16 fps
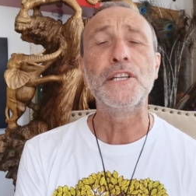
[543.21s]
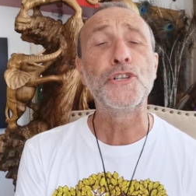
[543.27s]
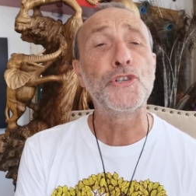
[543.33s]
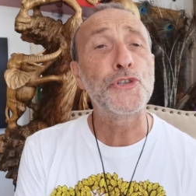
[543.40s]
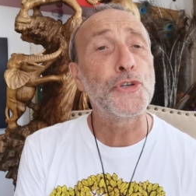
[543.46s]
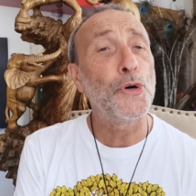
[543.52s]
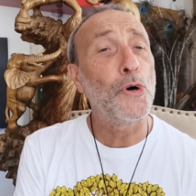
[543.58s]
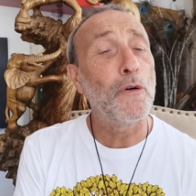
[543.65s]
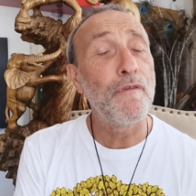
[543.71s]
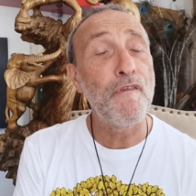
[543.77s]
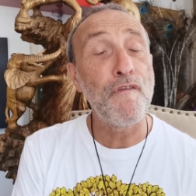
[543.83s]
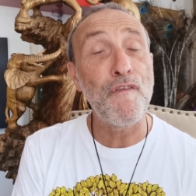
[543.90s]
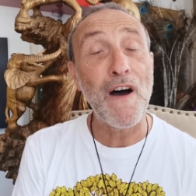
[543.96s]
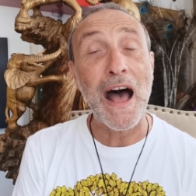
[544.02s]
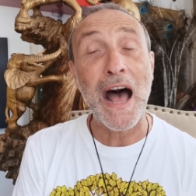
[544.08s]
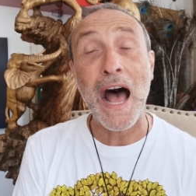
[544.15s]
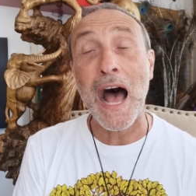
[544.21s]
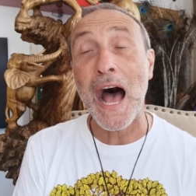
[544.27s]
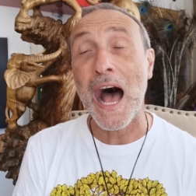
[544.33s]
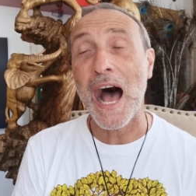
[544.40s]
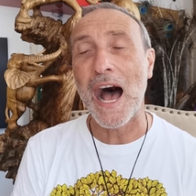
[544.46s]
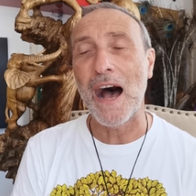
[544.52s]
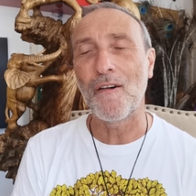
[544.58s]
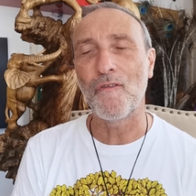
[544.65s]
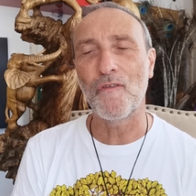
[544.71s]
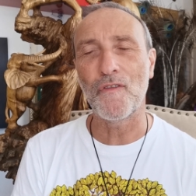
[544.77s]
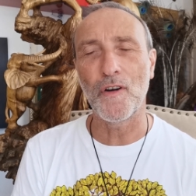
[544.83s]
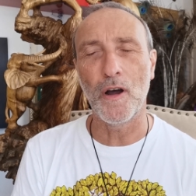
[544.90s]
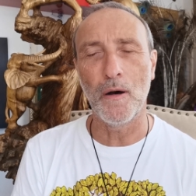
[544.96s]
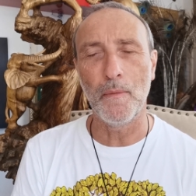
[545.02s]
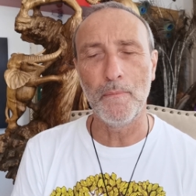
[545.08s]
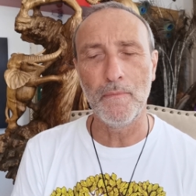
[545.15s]
Is so far
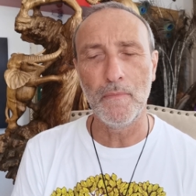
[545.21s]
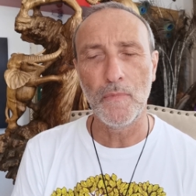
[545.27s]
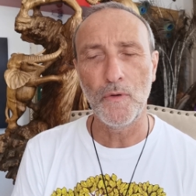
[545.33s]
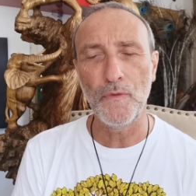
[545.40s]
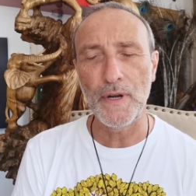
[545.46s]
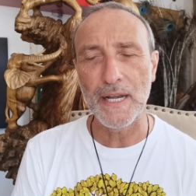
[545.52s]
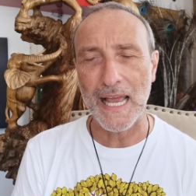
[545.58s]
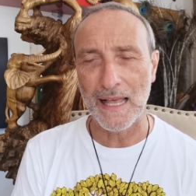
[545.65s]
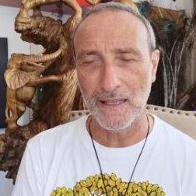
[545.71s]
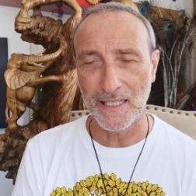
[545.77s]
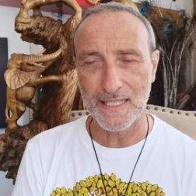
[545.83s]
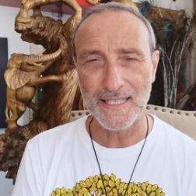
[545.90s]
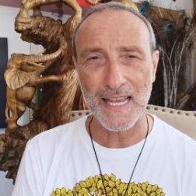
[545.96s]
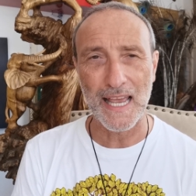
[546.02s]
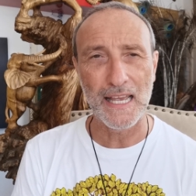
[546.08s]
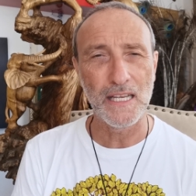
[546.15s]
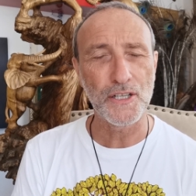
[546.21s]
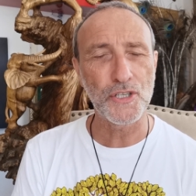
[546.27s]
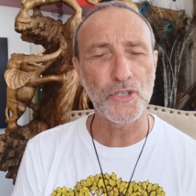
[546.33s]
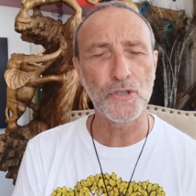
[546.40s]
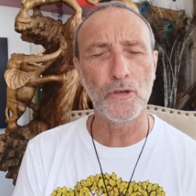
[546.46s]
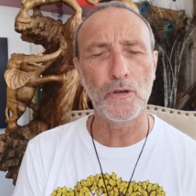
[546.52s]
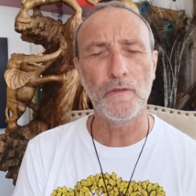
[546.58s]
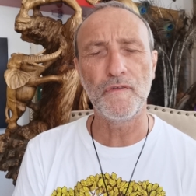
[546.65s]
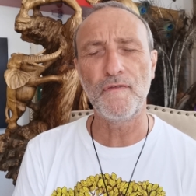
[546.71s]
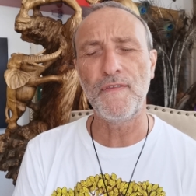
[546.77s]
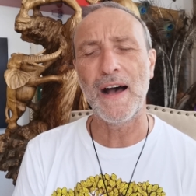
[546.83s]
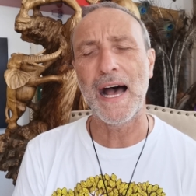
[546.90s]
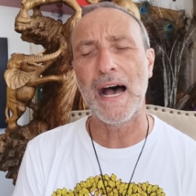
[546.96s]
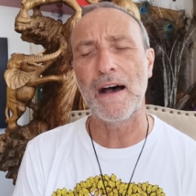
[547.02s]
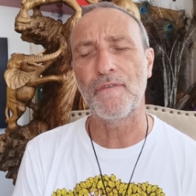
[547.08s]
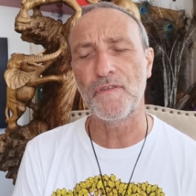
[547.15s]
from reality, so
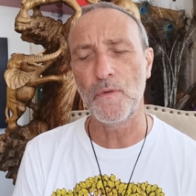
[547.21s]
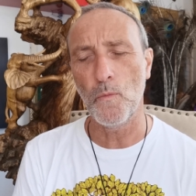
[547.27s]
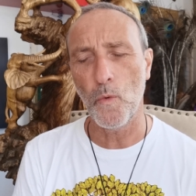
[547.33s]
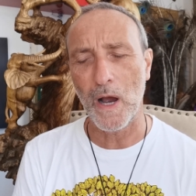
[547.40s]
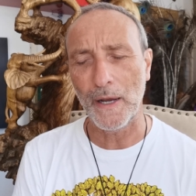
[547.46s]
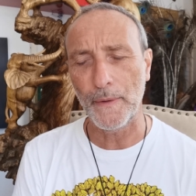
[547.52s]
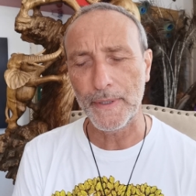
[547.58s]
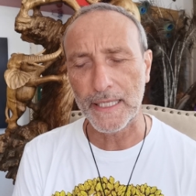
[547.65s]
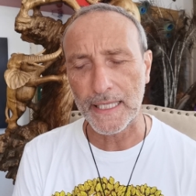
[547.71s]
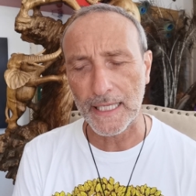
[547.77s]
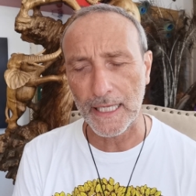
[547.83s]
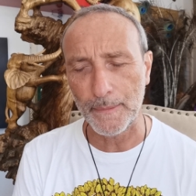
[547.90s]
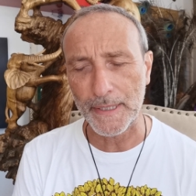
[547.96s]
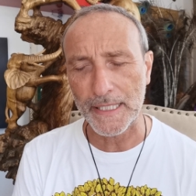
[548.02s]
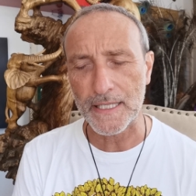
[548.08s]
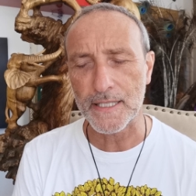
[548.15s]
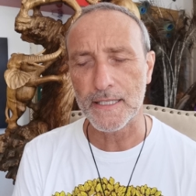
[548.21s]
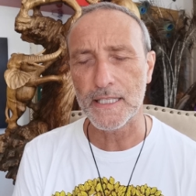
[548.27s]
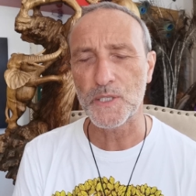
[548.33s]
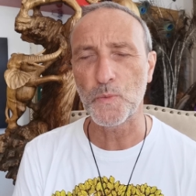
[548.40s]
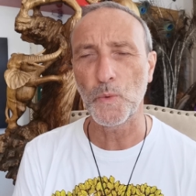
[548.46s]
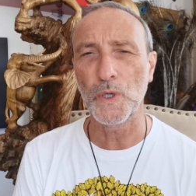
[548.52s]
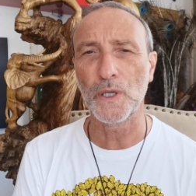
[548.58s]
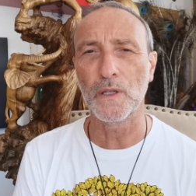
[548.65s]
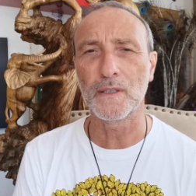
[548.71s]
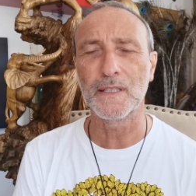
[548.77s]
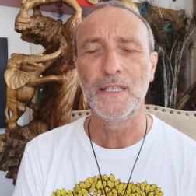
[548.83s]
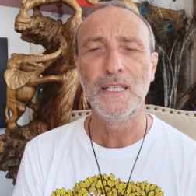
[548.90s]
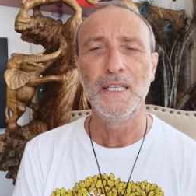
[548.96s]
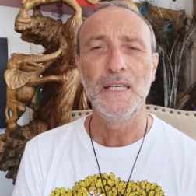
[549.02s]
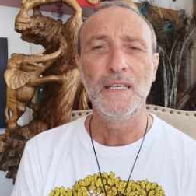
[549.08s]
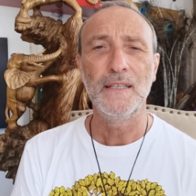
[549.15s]
far from why we came into this world,
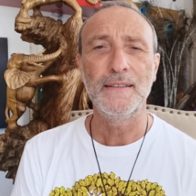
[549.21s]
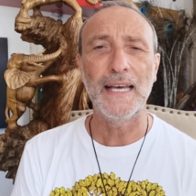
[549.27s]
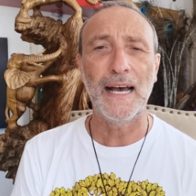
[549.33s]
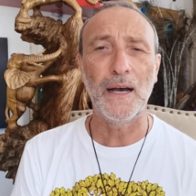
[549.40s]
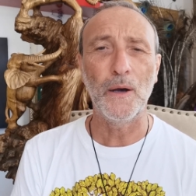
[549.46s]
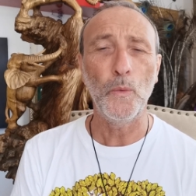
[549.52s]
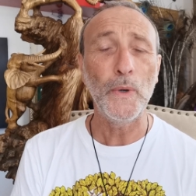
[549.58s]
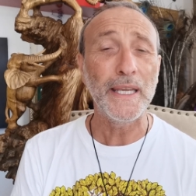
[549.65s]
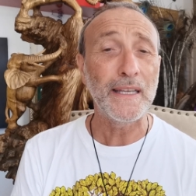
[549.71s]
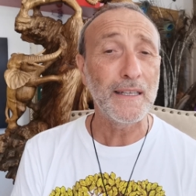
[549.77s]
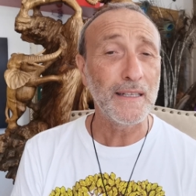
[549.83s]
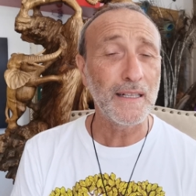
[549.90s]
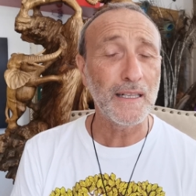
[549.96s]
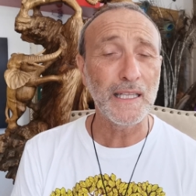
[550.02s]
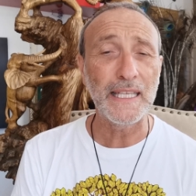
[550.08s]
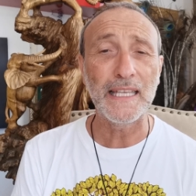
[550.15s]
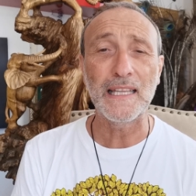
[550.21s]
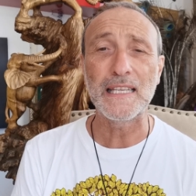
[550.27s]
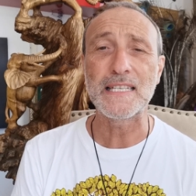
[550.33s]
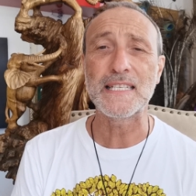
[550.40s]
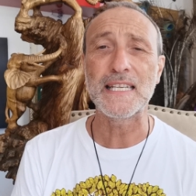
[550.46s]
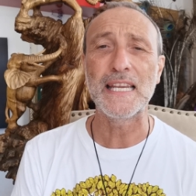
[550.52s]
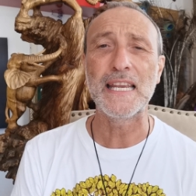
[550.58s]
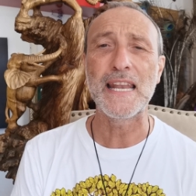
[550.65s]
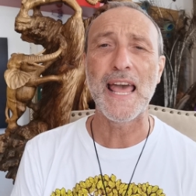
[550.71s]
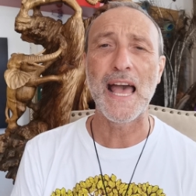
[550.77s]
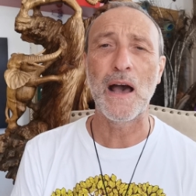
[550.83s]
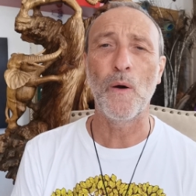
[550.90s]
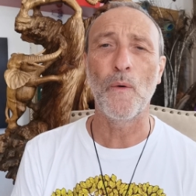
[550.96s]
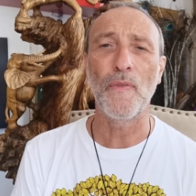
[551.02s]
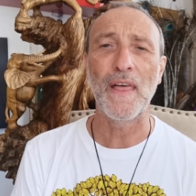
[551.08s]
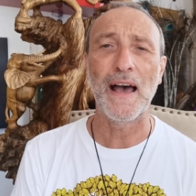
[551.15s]
that we can clearly see
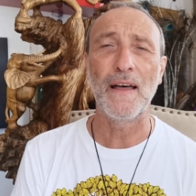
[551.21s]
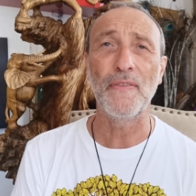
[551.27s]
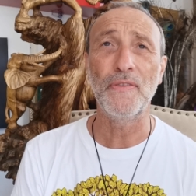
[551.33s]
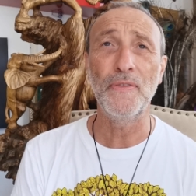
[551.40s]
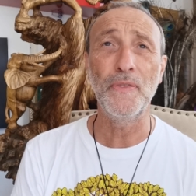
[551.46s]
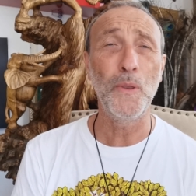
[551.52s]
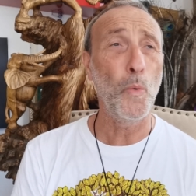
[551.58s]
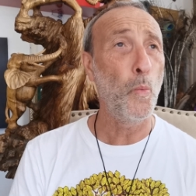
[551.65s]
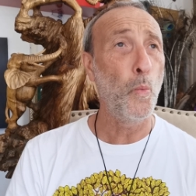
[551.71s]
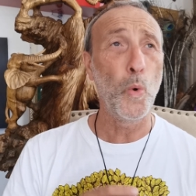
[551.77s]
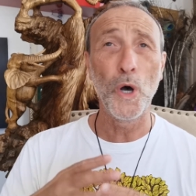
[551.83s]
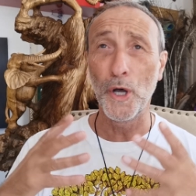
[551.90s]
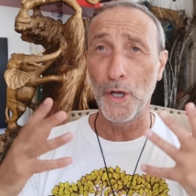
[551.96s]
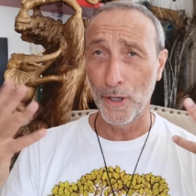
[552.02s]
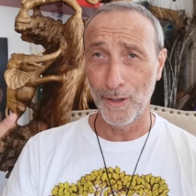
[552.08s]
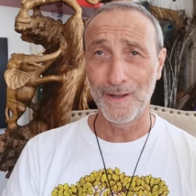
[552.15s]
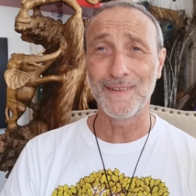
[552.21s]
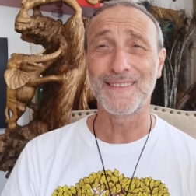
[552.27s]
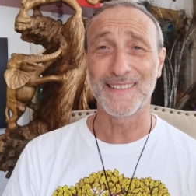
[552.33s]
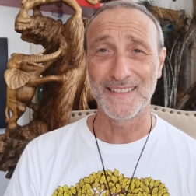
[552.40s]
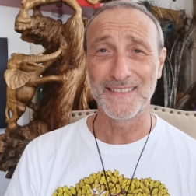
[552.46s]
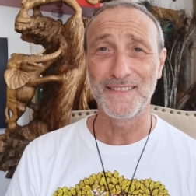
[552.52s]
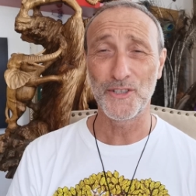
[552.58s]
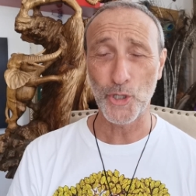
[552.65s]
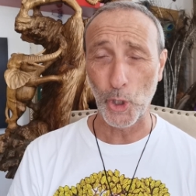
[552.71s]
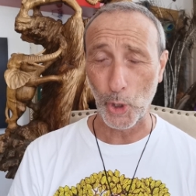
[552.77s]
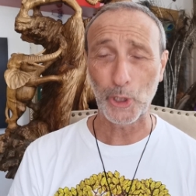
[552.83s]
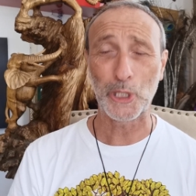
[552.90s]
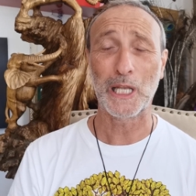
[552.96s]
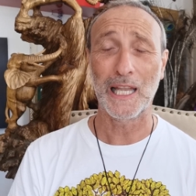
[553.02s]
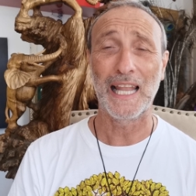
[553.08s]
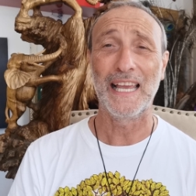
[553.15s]
now that the world
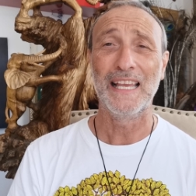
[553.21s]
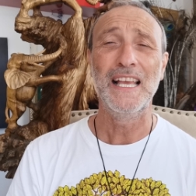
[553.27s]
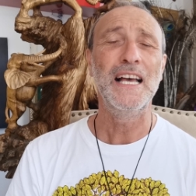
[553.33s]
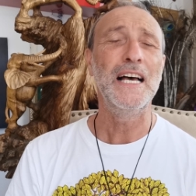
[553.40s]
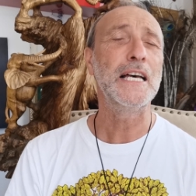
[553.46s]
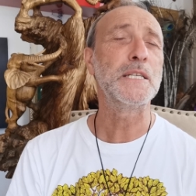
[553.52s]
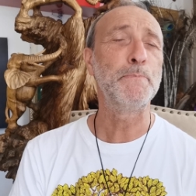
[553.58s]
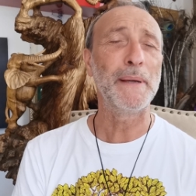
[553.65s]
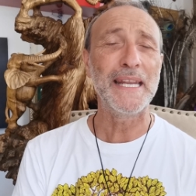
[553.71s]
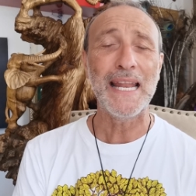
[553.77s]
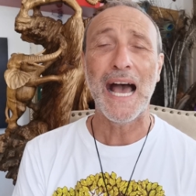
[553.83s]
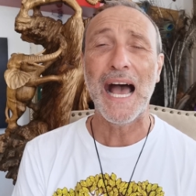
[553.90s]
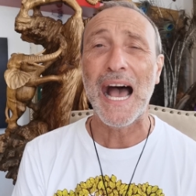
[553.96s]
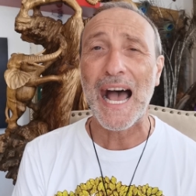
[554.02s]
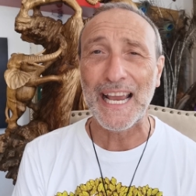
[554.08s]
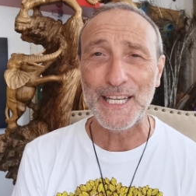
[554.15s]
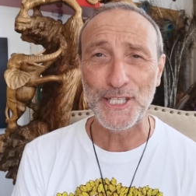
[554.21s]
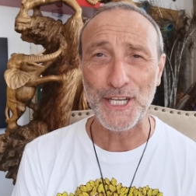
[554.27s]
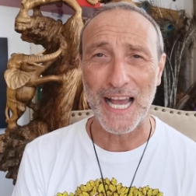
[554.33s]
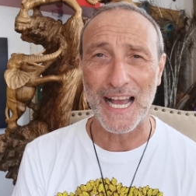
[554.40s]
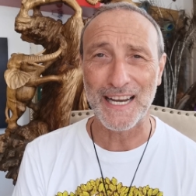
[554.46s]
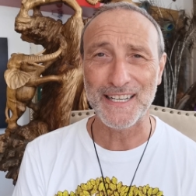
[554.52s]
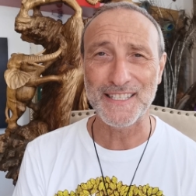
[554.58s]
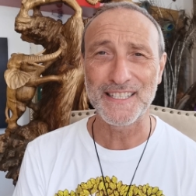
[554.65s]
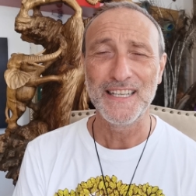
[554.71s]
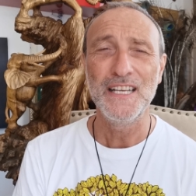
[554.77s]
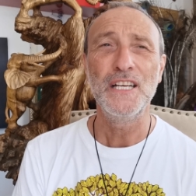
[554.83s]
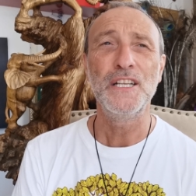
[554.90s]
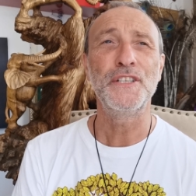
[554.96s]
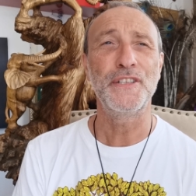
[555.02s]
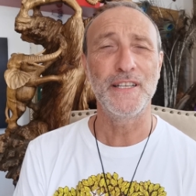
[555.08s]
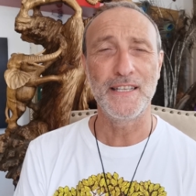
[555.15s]
totally has been hijacked
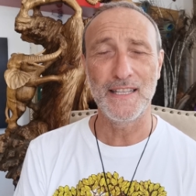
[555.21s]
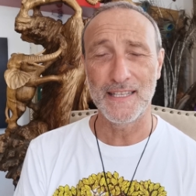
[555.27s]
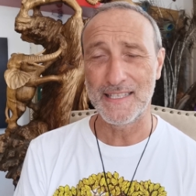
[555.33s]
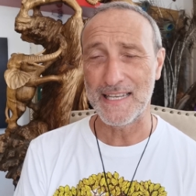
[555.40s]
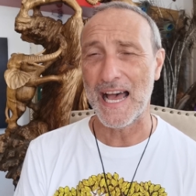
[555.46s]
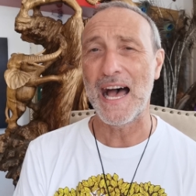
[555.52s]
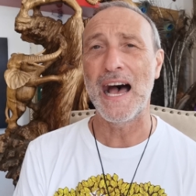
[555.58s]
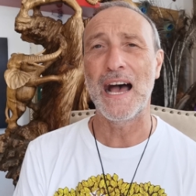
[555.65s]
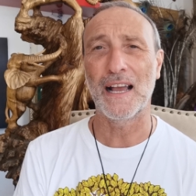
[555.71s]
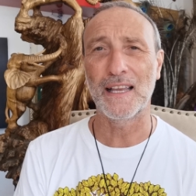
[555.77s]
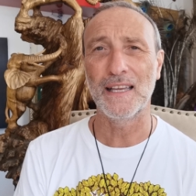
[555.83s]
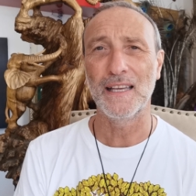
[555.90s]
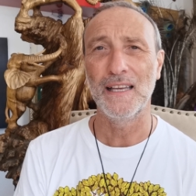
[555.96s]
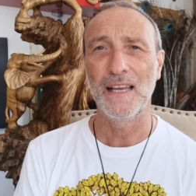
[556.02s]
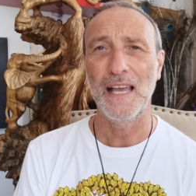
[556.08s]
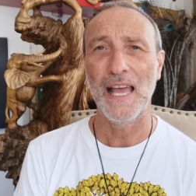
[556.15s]
to the dark